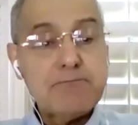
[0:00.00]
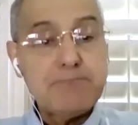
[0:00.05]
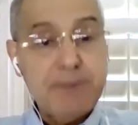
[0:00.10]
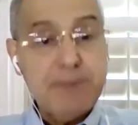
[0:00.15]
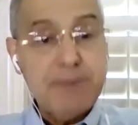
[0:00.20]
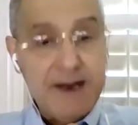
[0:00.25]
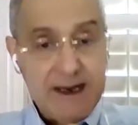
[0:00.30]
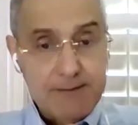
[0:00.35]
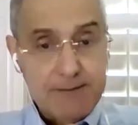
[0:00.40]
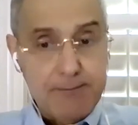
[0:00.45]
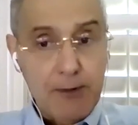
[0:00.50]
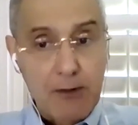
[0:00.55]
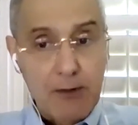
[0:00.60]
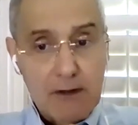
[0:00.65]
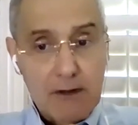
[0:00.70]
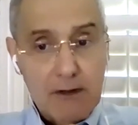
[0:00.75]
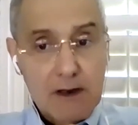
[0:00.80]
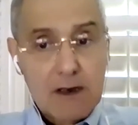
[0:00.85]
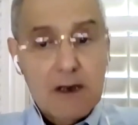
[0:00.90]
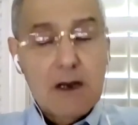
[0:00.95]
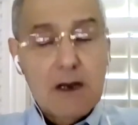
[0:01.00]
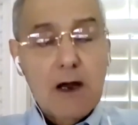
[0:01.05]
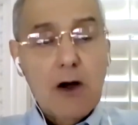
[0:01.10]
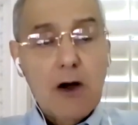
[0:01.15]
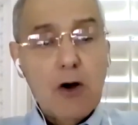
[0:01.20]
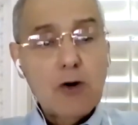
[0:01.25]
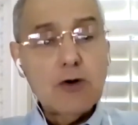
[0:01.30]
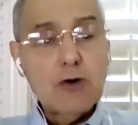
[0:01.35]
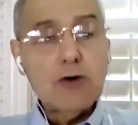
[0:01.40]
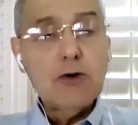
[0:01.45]
people
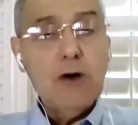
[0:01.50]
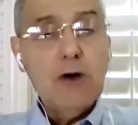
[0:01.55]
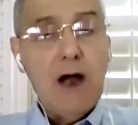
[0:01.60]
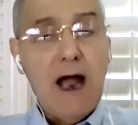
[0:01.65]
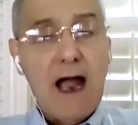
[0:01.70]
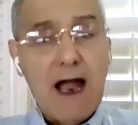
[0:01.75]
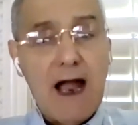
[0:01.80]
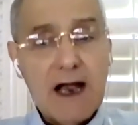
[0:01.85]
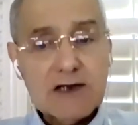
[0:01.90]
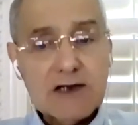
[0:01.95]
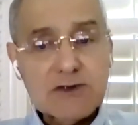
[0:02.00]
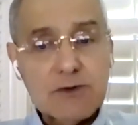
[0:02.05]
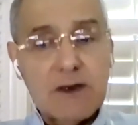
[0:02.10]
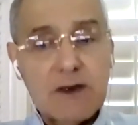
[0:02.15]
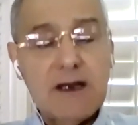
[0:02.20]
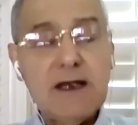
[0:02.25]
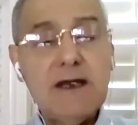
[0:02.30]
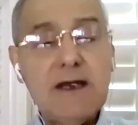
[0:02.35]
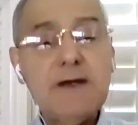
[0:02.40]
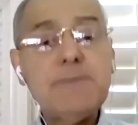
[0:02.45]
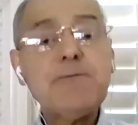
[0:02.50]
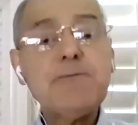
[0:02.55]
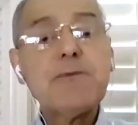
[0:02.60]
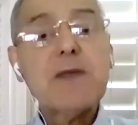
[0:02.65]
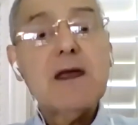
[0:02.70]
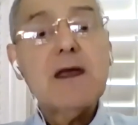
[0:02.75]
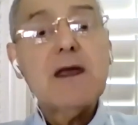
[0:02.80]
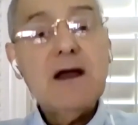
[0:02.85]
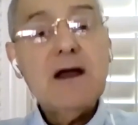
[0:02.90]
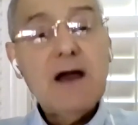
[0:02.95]
who actually
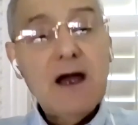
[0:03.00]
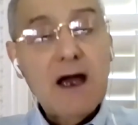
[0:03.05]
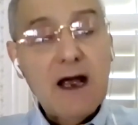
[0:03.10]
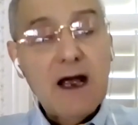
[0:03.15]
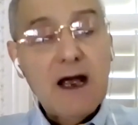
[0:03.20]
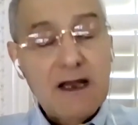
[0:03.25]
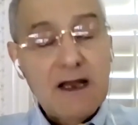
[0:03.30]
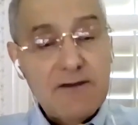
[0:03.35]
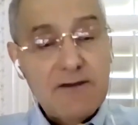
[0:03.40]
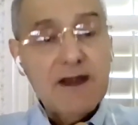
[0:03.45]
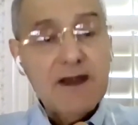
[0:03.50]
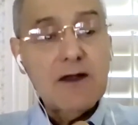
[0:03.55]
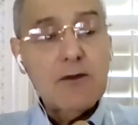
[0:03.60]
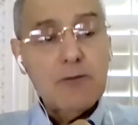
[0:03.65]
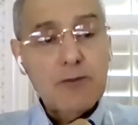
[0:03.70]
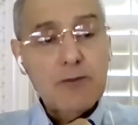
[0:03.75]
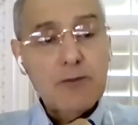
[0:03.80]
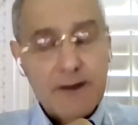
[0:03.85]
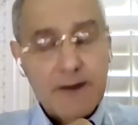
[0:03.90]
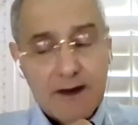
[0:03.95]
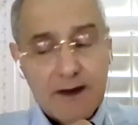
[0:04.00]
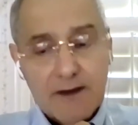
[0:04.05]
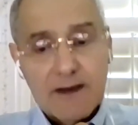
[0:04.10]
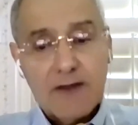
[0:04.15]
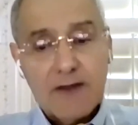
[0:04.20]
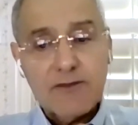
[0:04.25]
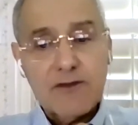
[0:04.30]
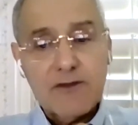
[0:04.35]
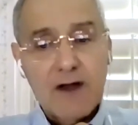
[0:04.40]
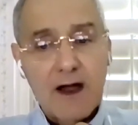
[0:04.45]
living within
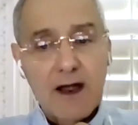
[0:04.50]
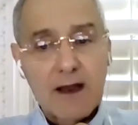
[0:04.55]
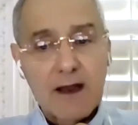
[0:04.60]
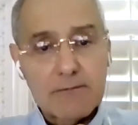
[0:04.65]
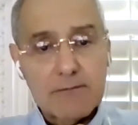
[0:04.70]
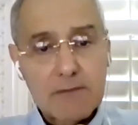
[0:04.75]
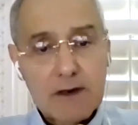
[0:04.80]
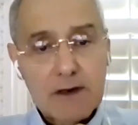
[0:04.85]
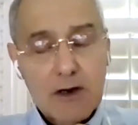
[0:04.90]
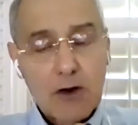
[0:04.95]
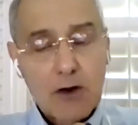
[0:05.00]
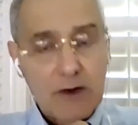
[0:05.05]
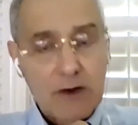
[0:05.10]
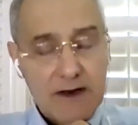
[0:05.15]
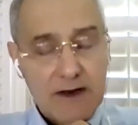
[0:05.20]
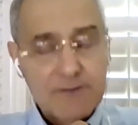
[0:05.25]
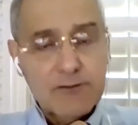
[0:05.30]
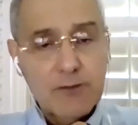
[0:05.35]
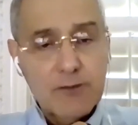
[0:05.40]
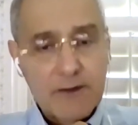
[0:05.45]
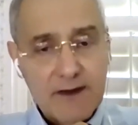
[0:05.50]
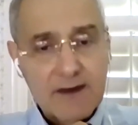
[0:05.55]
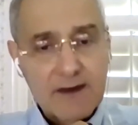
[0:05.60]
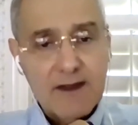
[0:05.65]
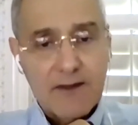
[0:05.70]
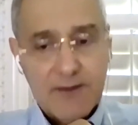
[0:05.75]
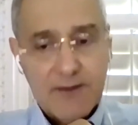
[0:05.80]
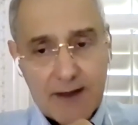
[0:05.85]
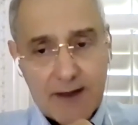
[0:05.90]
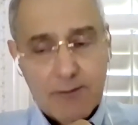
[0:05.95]
that time, who lived within
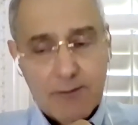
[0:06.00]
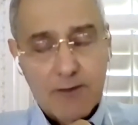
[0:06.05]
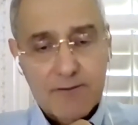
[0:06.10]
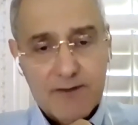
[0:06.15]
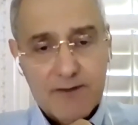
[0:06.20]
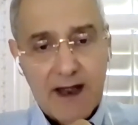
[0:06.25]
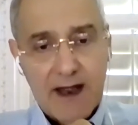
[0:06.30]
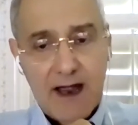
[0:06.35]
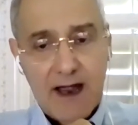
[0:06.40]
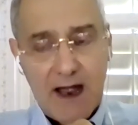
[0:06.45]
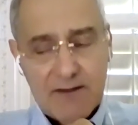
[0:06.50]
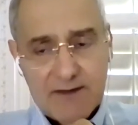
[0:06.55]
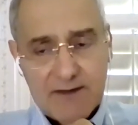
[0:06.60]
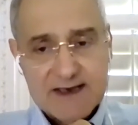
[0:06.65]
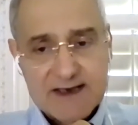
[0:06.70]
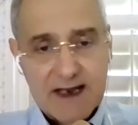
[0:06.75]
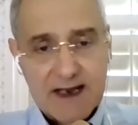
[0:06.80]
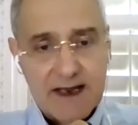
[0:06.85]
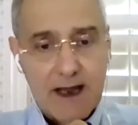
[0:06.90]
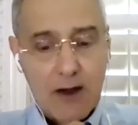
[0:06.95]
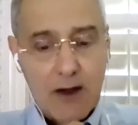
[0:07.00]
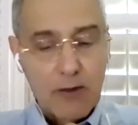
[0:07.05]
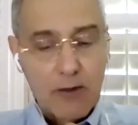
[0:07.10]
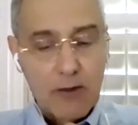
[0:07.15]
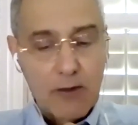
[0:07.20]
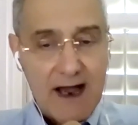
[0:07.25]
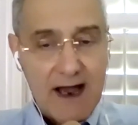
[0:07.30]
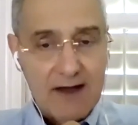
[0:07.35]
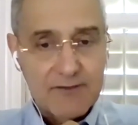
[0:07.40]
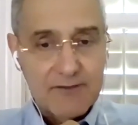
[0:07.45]
the time of the Avicenna
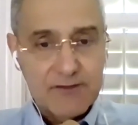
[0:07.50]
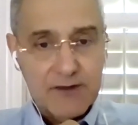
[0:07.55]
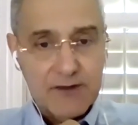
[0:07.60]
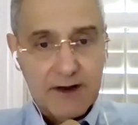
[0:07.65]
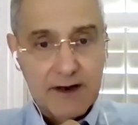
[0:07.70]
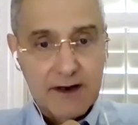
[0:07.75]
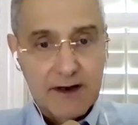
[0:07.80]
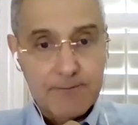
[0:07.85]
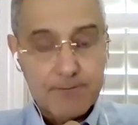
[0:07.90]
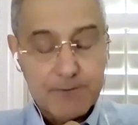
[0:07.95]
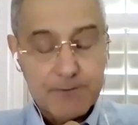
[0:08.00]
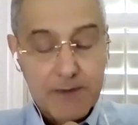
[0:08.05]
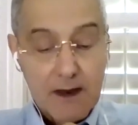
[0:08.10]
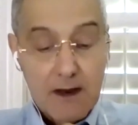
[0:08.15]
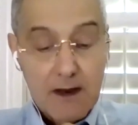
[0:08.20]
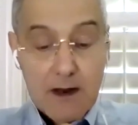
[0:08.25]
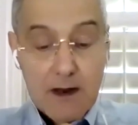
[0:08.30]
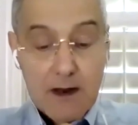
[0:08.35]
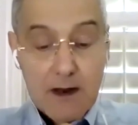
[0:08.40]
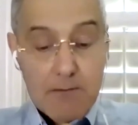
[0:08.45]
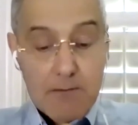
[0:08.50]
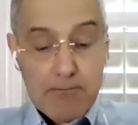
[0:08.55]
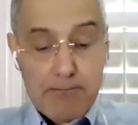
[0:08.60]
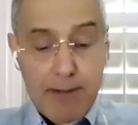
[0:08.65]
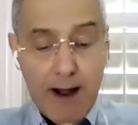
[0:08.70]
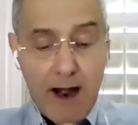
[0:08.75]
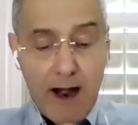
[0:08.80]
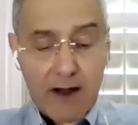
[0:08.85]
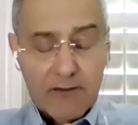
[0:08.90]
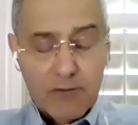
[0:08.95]
or after him.
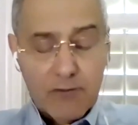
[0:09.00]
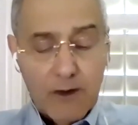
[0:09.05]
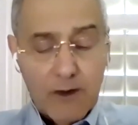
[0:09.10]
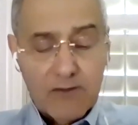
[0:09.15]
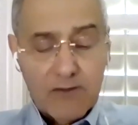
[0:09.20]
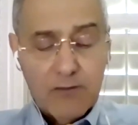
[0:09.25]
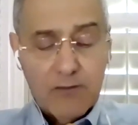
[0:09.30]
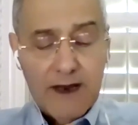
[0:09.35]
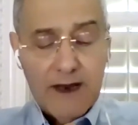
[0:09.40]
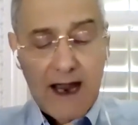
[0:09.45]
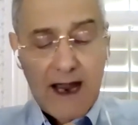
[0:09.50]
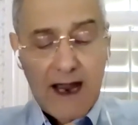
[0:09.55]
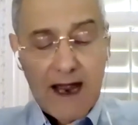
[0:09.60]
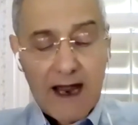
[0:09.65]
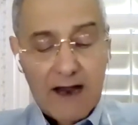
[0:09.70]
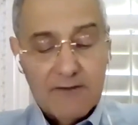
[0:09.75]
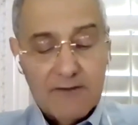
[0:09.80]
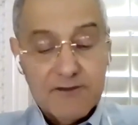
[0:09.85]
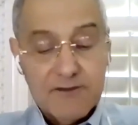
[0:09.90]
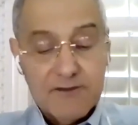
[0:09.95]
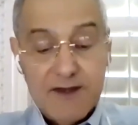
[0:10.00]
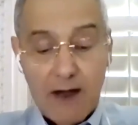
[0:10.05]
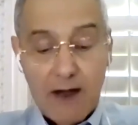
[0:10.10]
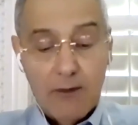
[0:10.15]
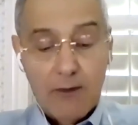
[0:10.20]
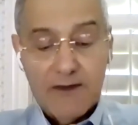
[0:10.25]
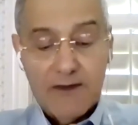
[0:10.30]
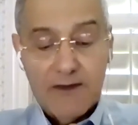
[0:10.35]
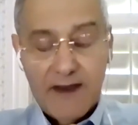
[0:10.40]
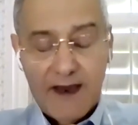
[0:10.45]
But what we have
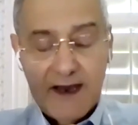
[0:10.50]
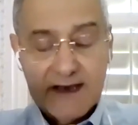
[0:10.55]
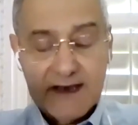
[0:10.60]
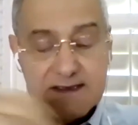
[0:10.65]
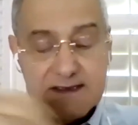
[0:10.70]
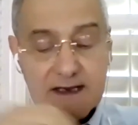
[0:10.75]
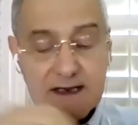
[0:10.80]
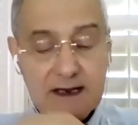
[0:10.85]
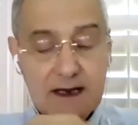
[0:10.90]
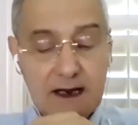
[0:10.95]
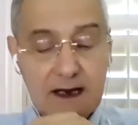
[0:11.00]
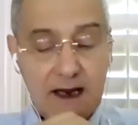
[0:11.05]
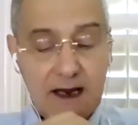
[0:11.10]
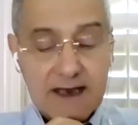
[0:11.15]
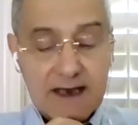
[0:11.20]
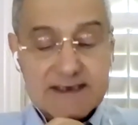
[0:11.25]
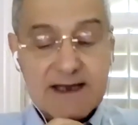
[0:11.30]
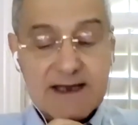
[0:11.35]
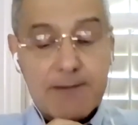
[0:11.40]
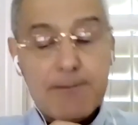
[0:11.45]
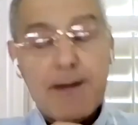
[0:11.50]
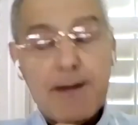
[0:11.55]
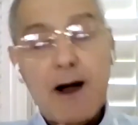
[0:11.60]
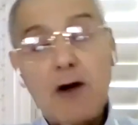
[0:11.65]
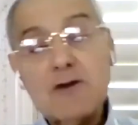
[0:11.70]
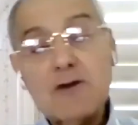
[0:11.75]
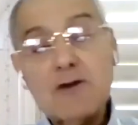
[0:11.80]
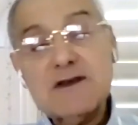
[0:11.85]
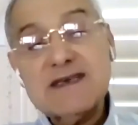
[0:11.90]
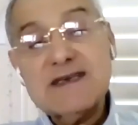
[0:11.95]
nowadays, it's
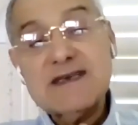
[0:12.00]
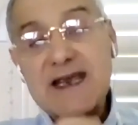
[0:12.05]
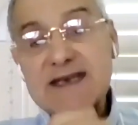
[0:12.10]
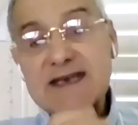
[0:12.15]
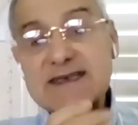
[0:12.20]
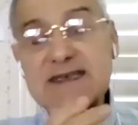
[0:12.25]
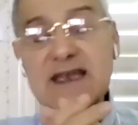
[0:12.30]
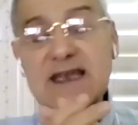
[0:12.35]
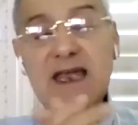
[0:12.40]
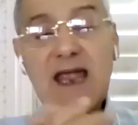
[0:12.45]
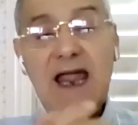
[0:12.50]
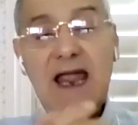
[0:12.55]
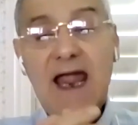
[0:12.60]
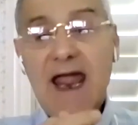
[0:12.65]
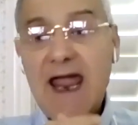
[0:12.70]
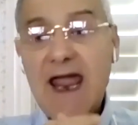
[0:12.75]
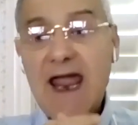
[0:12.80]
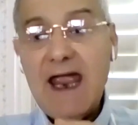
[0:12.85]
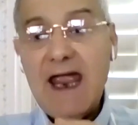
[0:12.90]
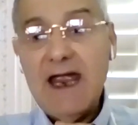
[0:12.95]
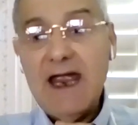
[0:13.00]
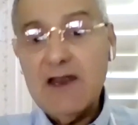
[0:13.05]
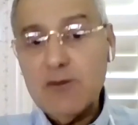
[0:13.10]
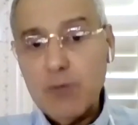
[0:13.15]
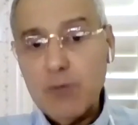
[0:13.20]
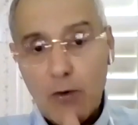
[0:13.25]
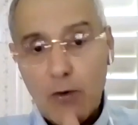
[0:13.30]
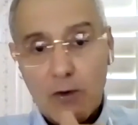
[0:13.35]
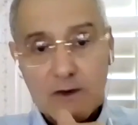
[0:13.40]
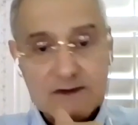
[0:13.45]
about 68
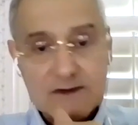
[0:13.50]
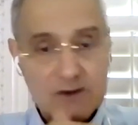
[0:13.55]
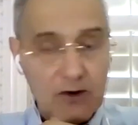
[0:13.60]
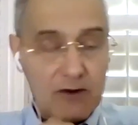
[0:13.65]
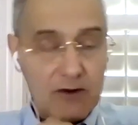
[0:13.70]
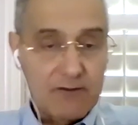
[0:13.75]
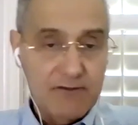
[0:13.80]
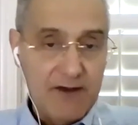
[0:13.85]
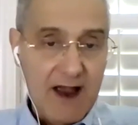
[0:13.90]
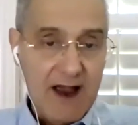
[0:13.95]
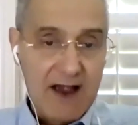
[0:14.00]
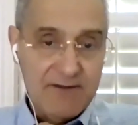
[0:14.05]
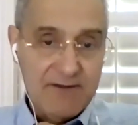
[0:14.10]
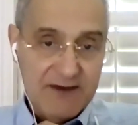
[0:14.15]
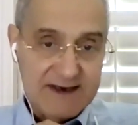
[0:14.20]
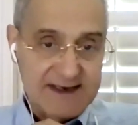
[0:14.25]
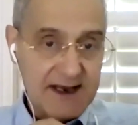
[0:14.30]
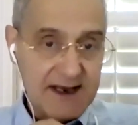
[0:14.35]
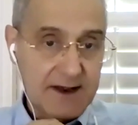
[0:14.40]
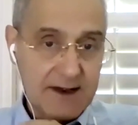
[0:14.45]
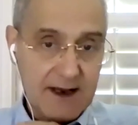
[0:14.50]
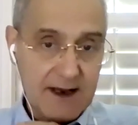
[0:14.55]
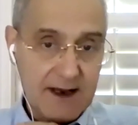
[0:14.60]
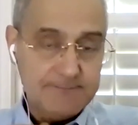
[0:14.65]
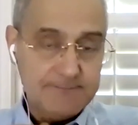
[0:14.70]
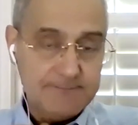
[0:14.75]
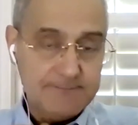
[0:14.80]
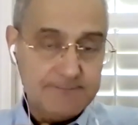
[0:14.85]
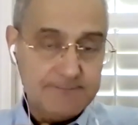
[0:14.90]
works of Avicenna,